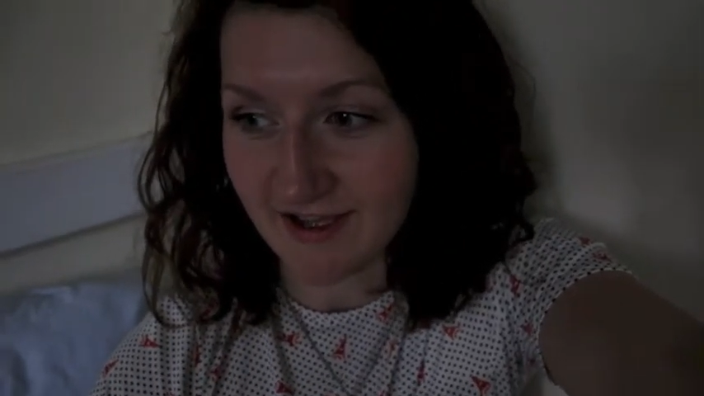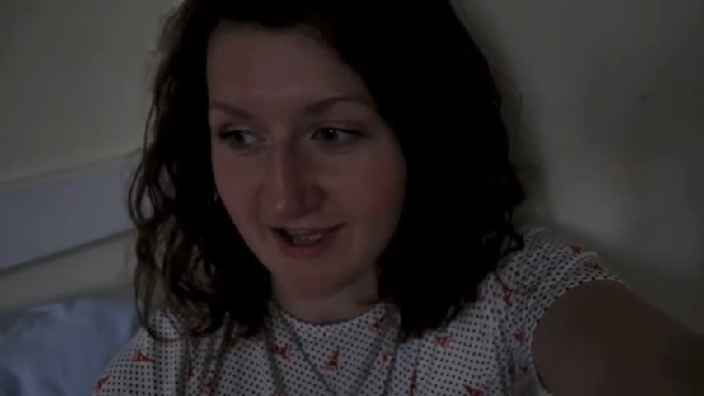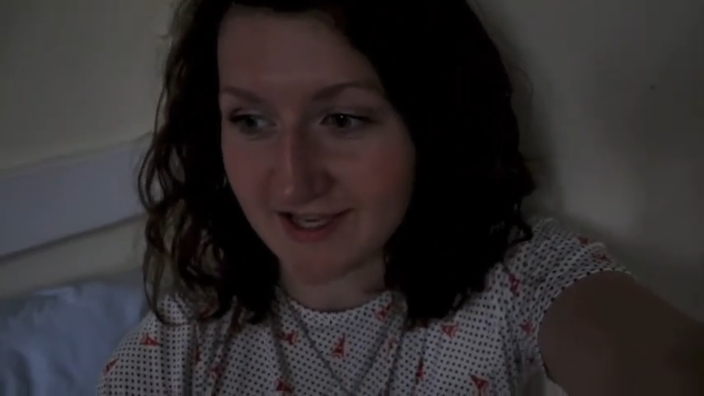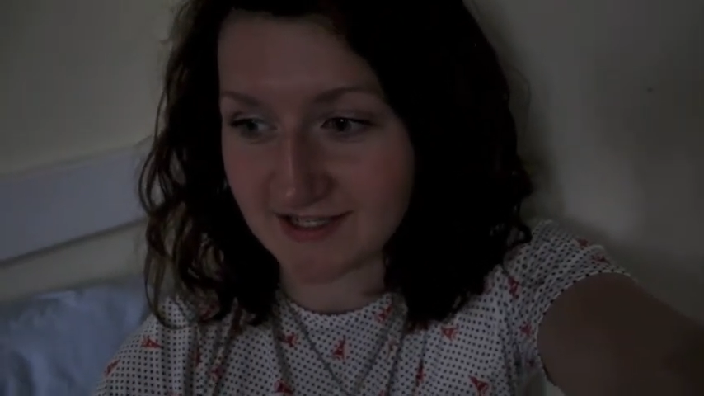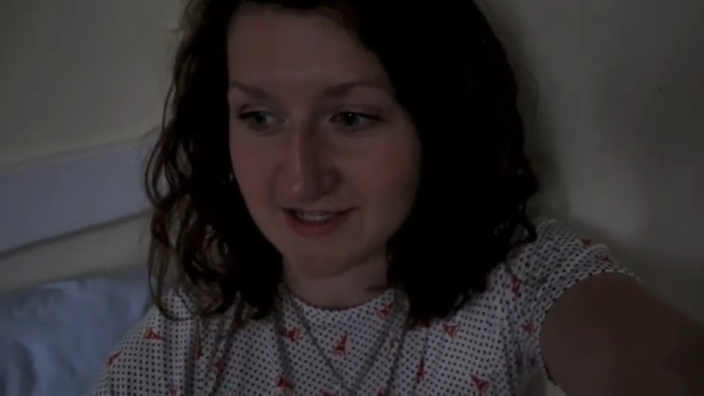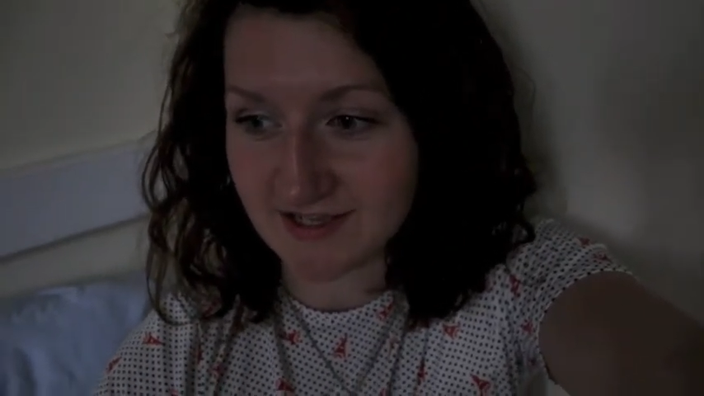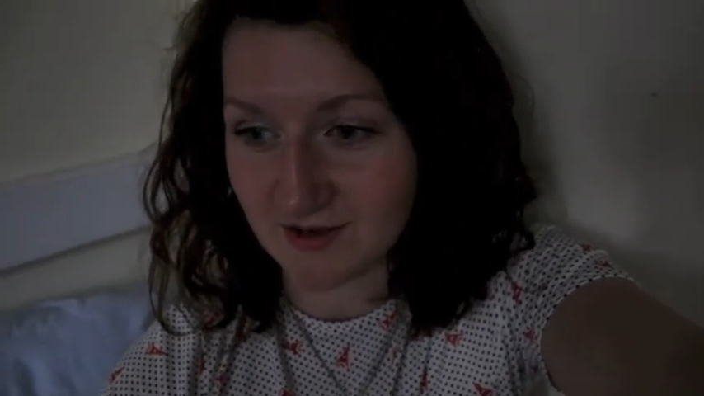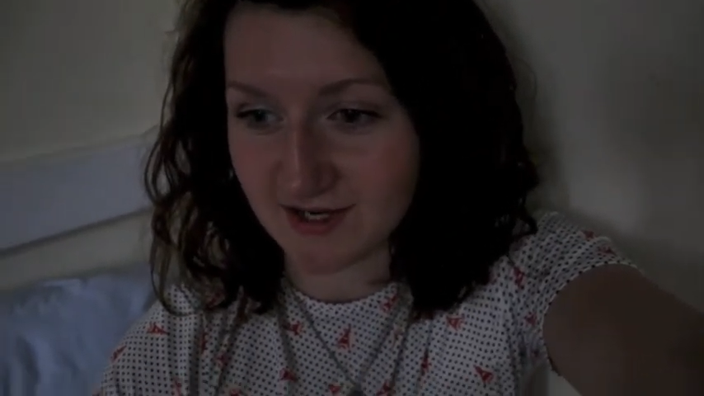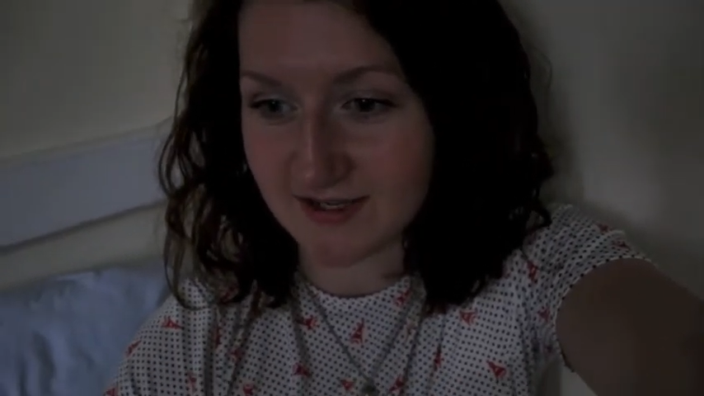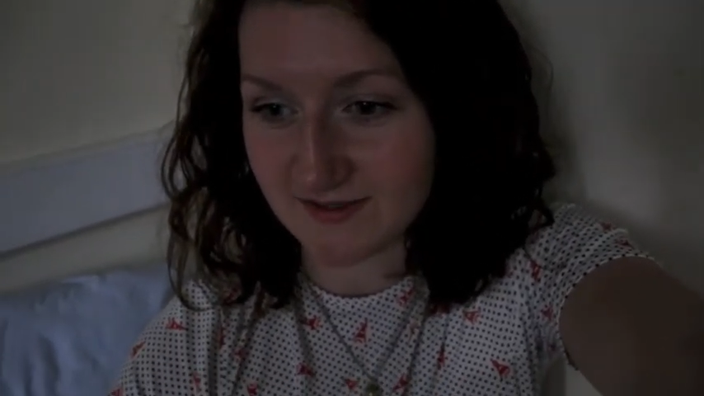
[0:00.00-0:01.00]
and
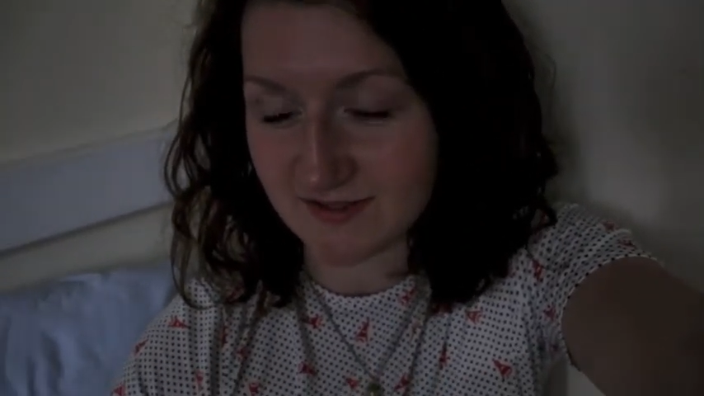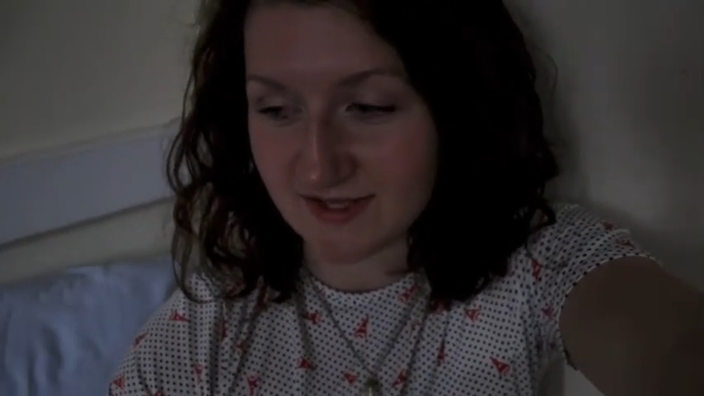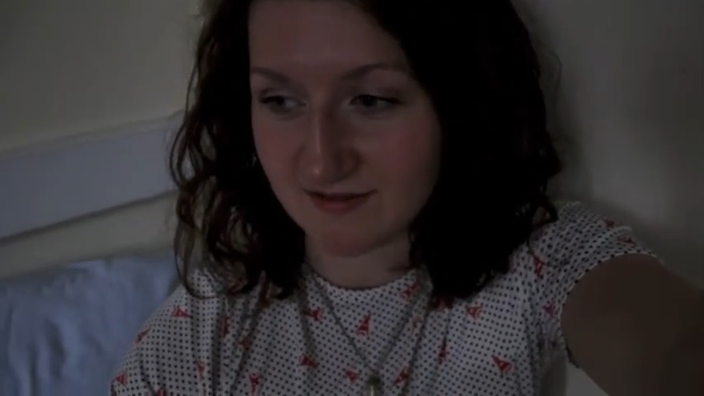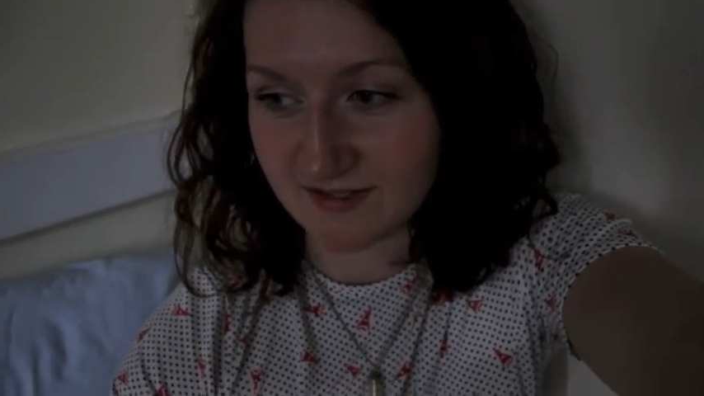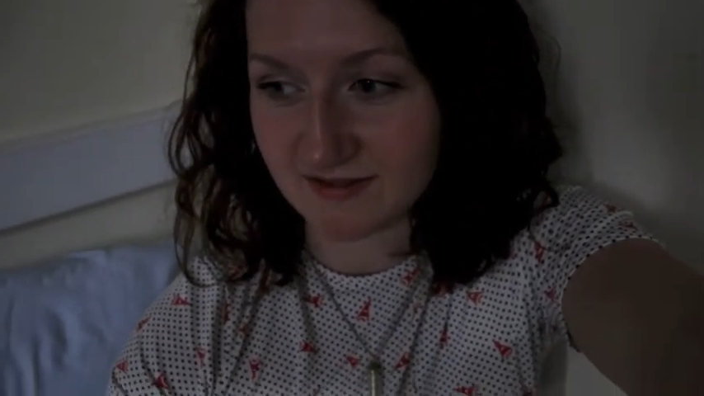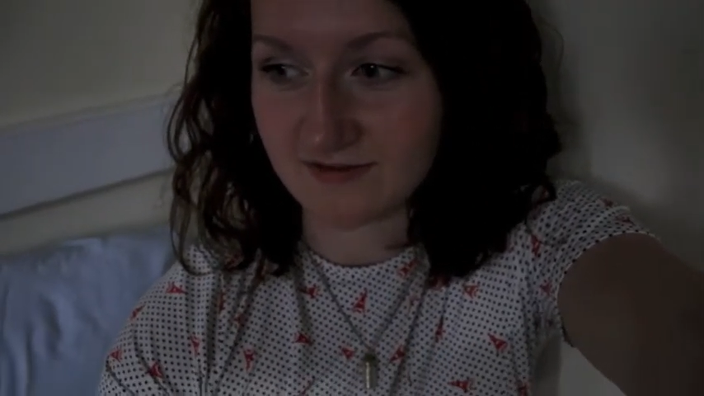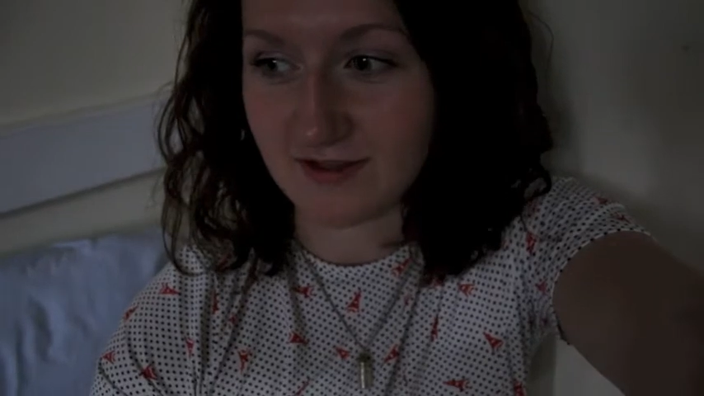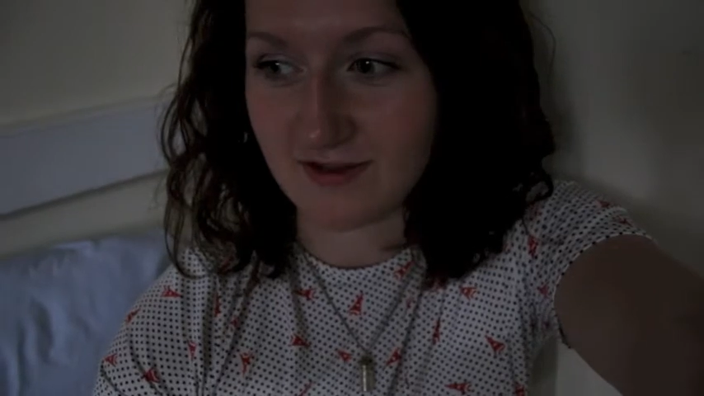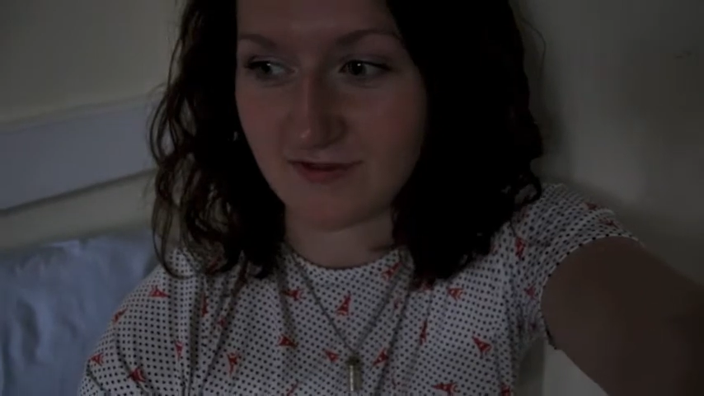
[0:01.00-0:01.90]
you guys will see the rest of the